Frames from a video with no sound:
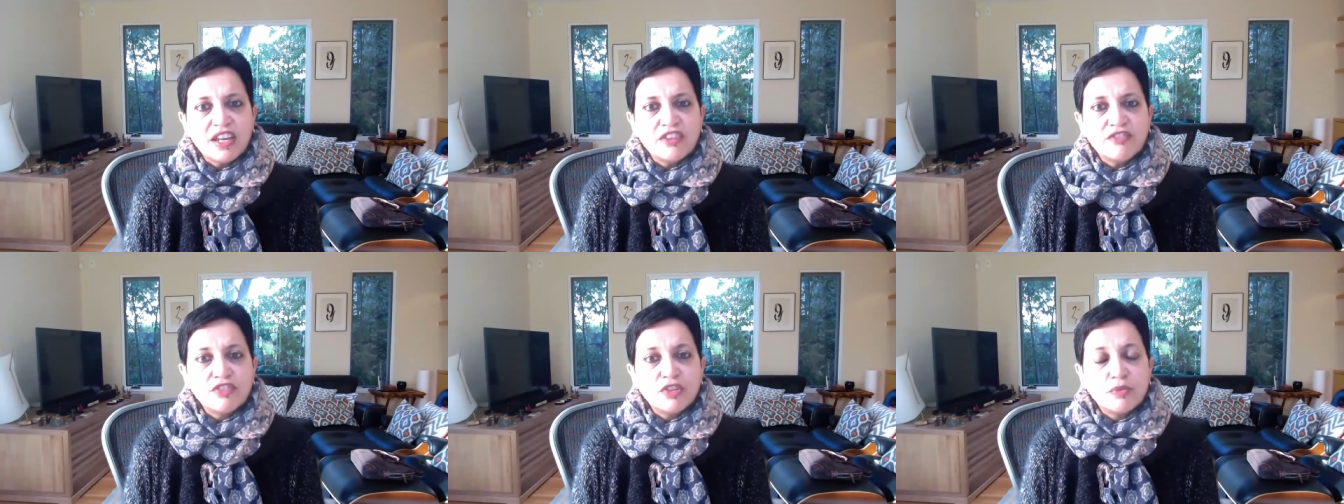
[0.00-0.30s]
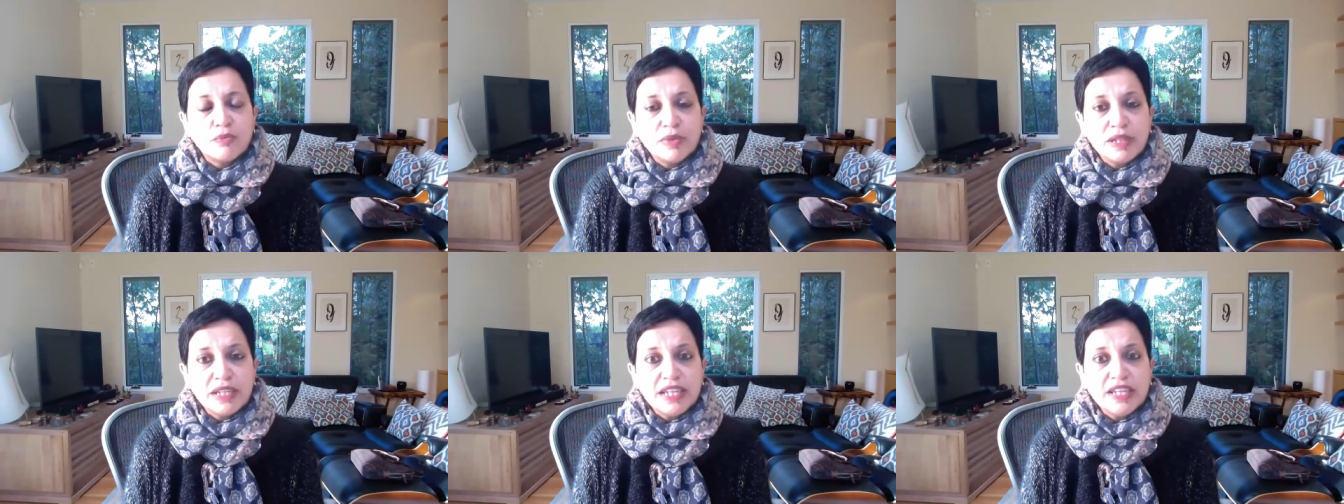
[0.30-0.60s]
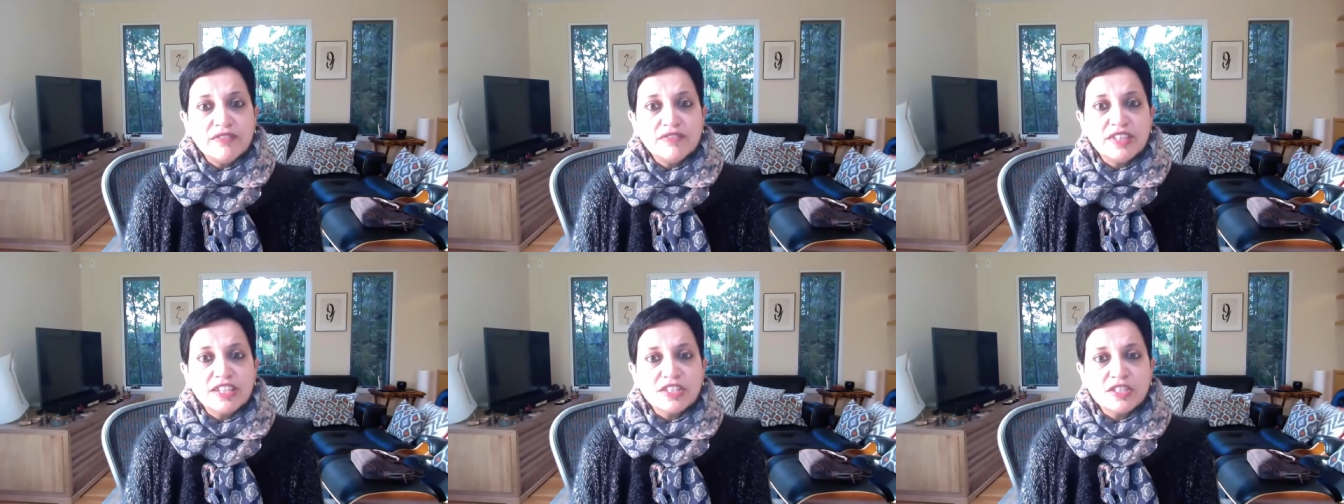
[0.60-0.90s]
If you
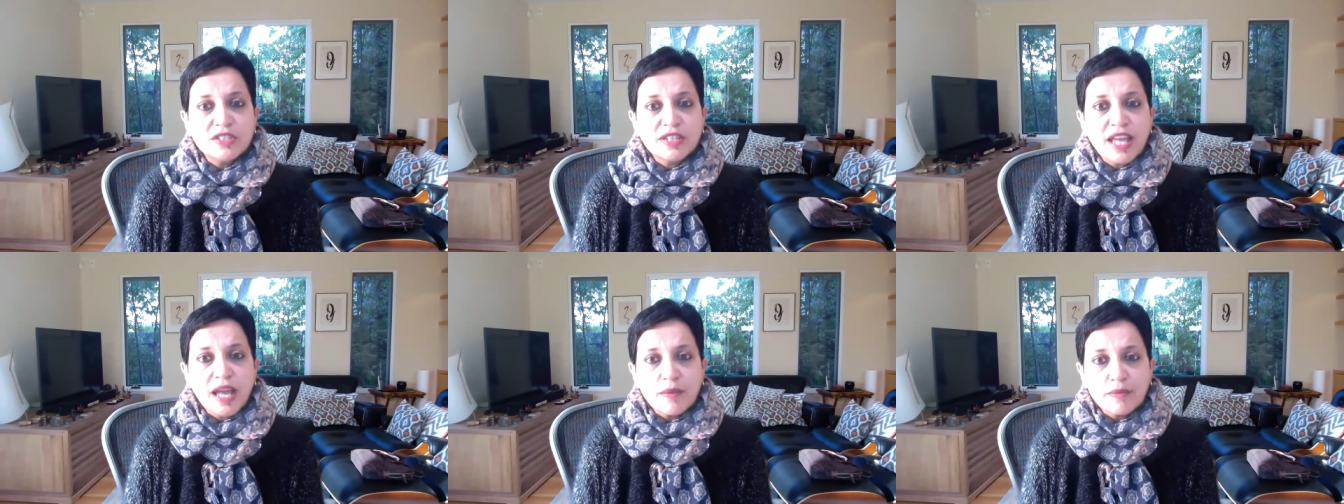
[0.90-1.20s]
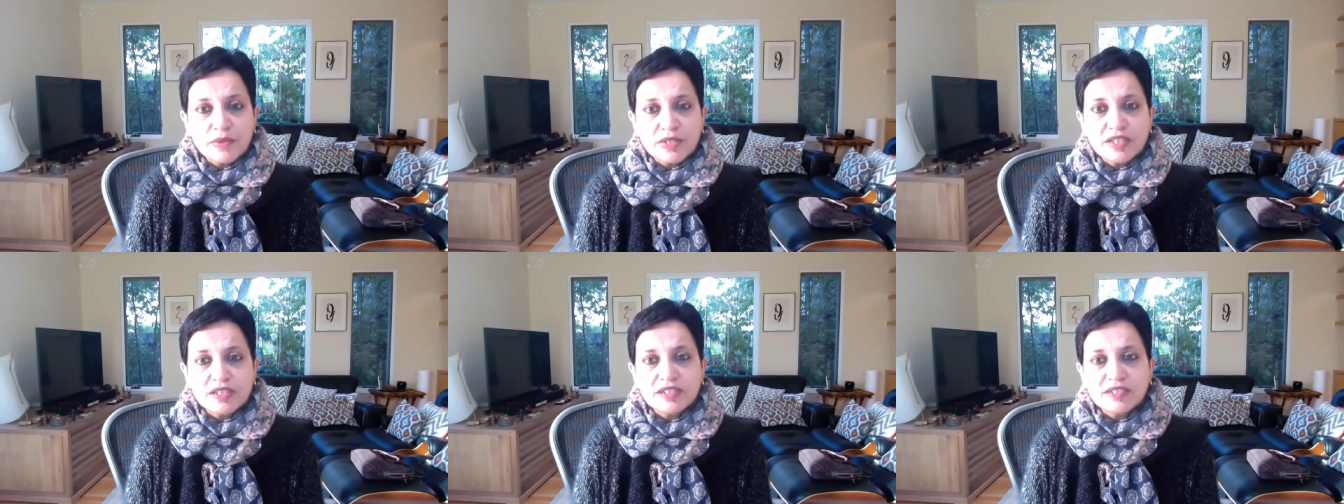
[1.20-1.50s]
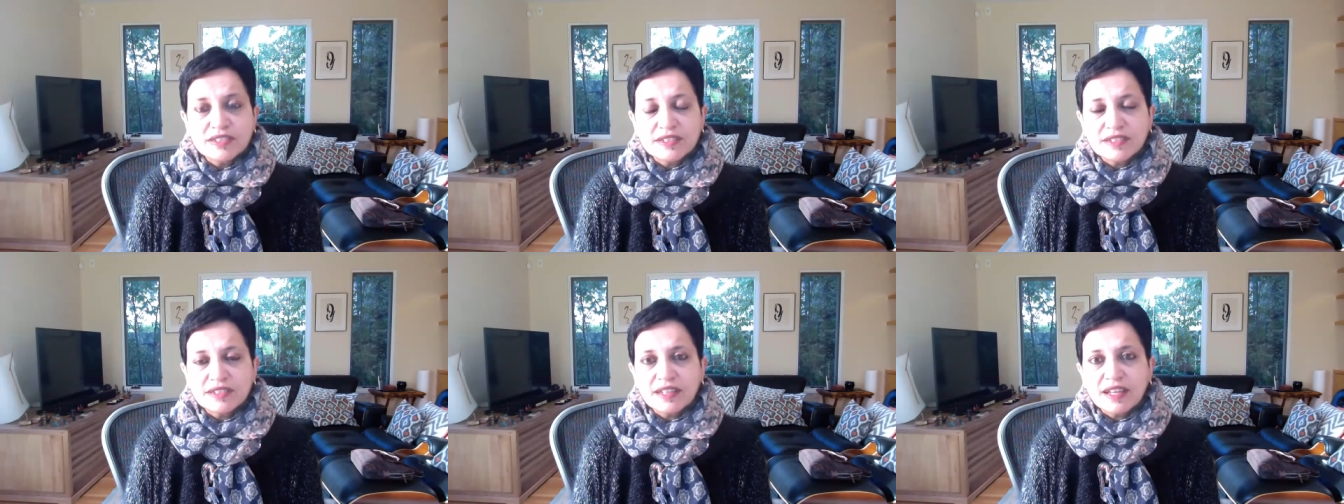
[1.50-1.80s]
believe that capital
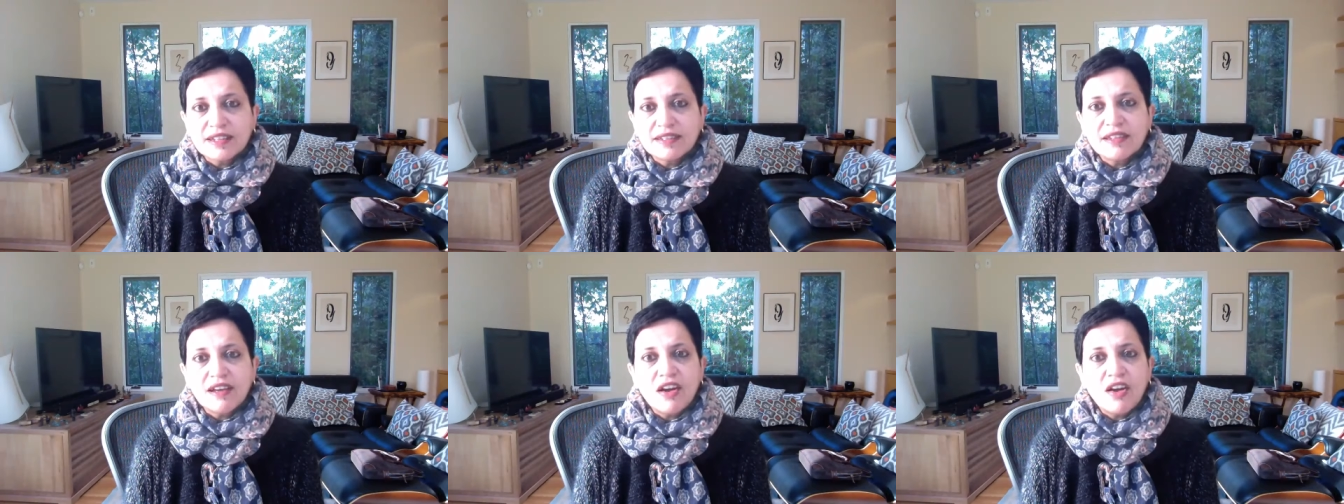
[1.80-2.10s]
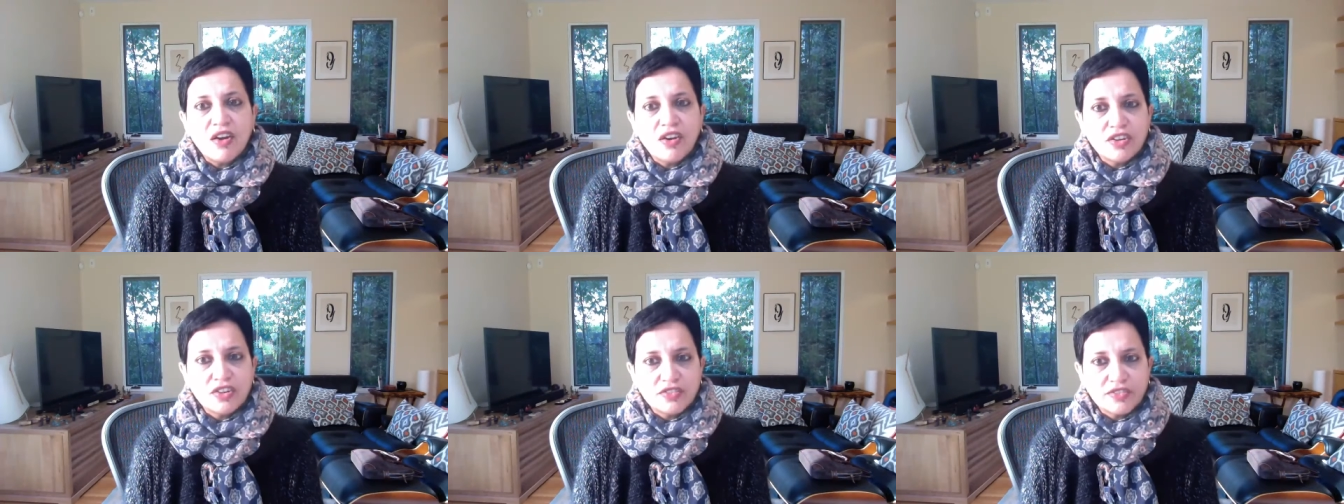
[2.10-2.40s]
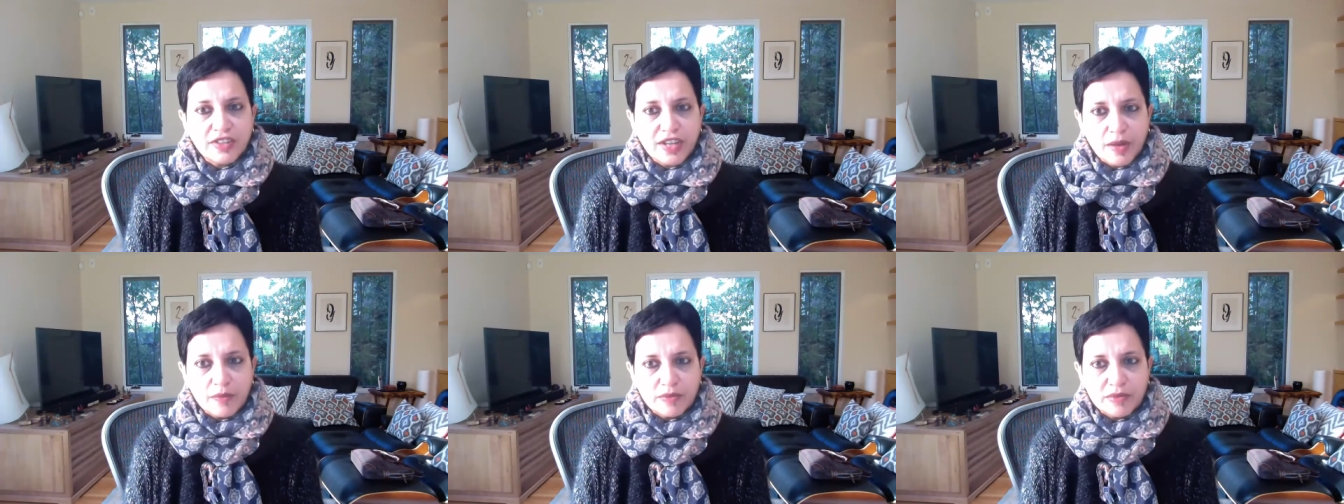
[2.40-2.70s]
is at the heart
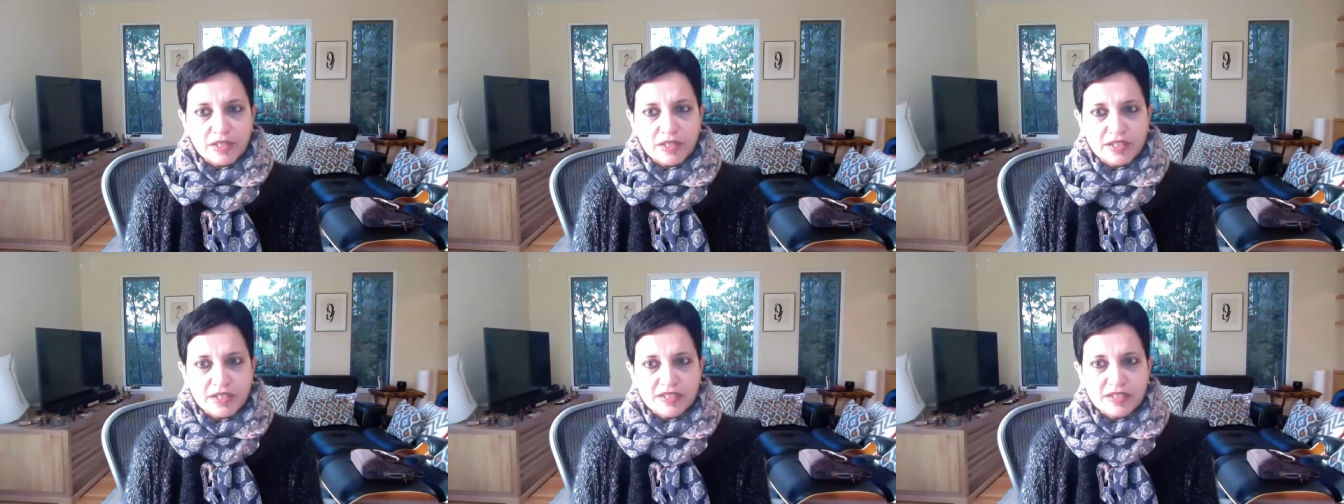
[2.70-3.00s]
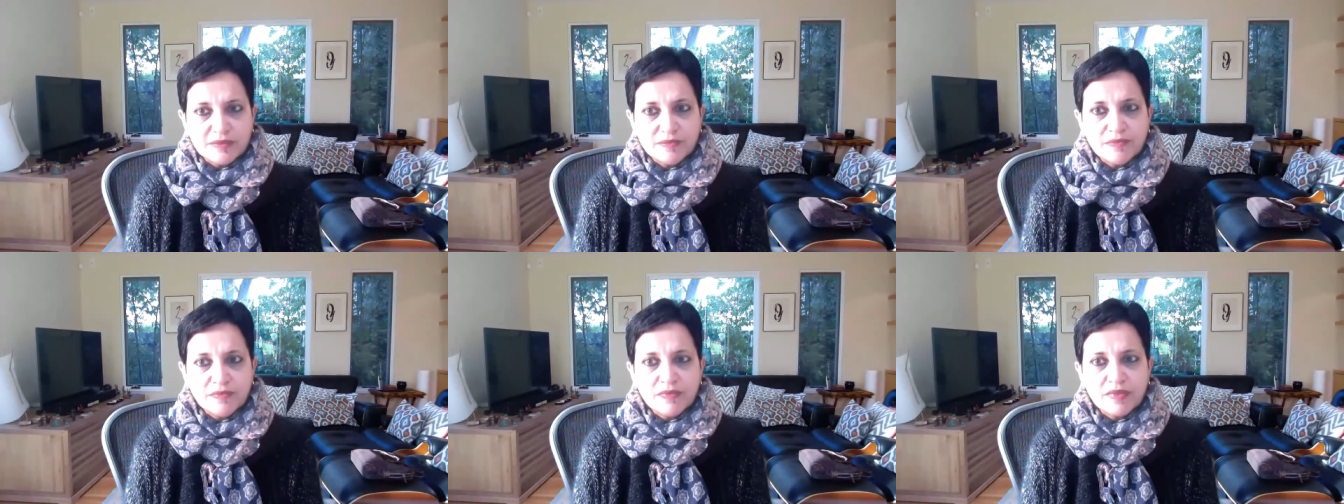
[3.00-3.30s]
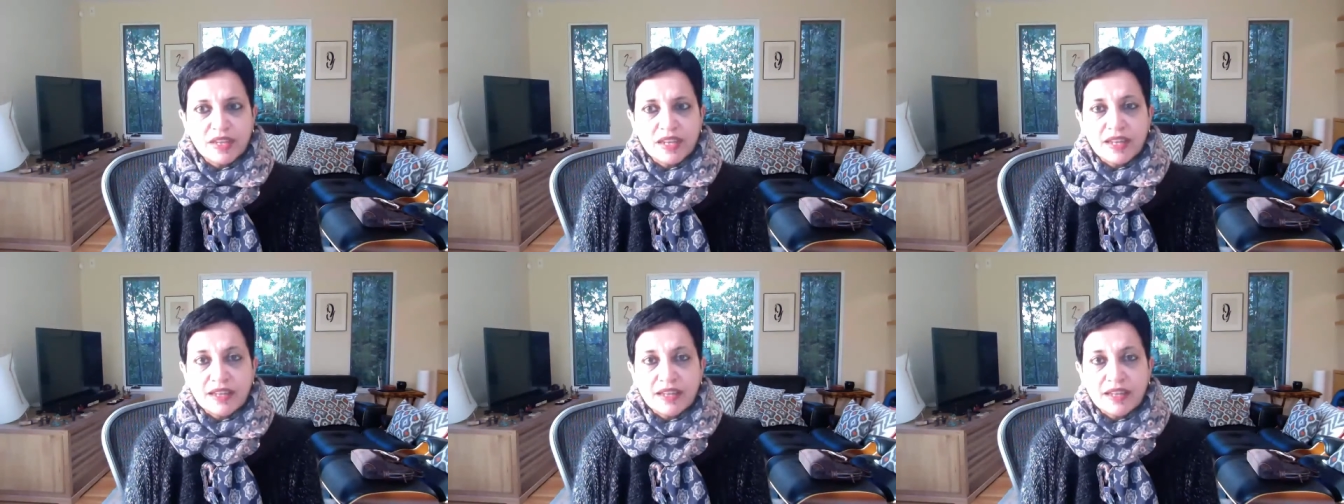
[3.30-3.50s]
of capitalism,